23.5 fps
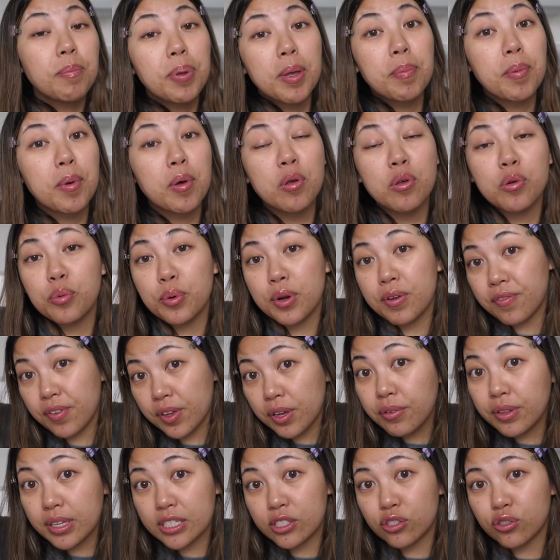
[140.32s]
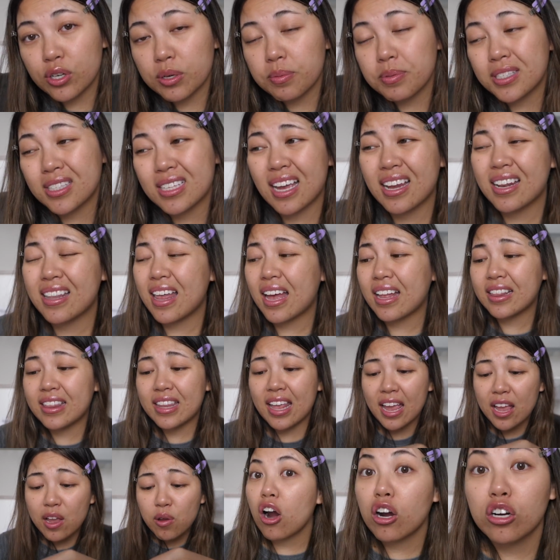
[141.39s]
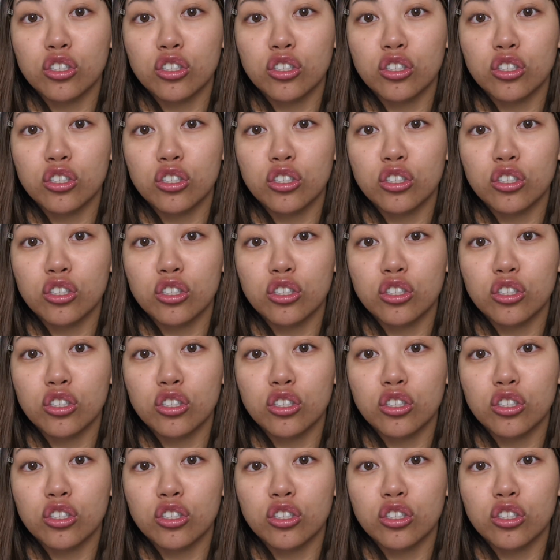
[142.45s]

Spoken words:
people who reviewed these strips said that they are